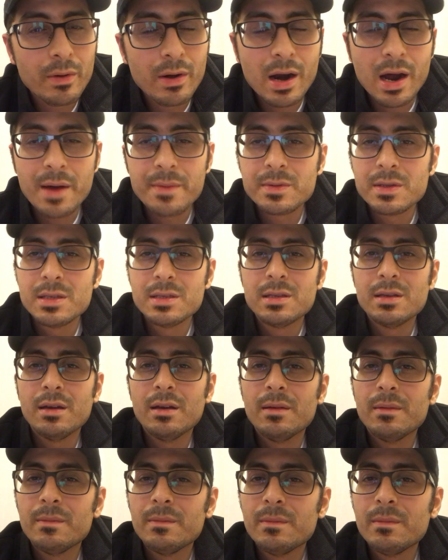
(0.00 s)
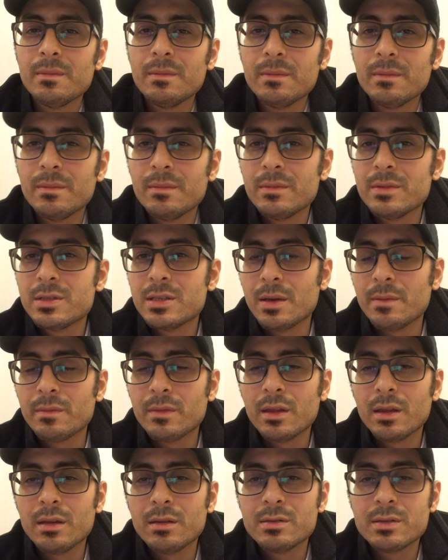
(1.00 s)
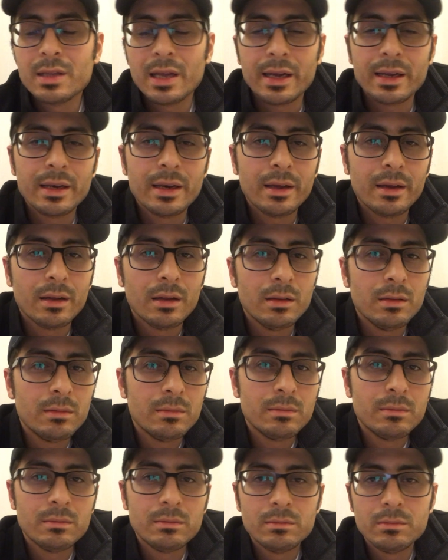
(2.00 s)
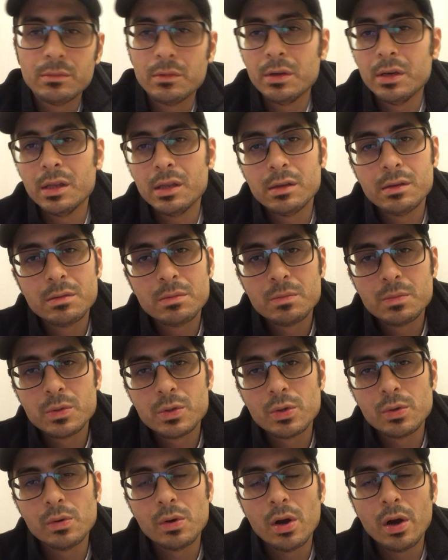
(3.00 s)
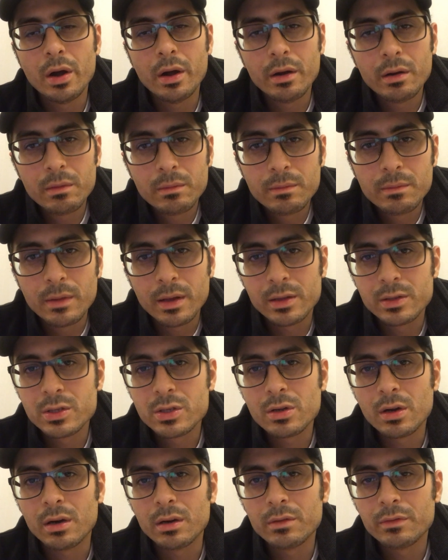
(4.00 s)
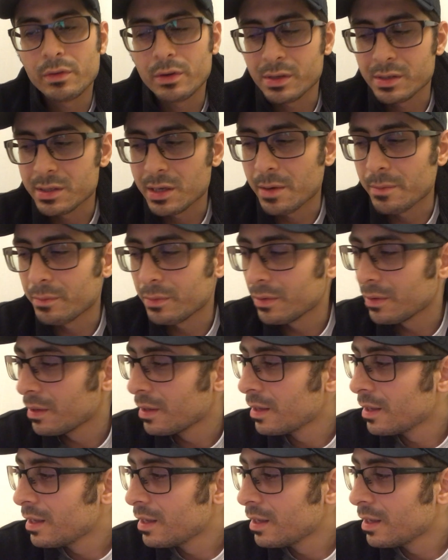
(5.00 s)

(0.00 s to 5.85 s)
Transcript: Perhaps it's something technical you need to learn and start, for example.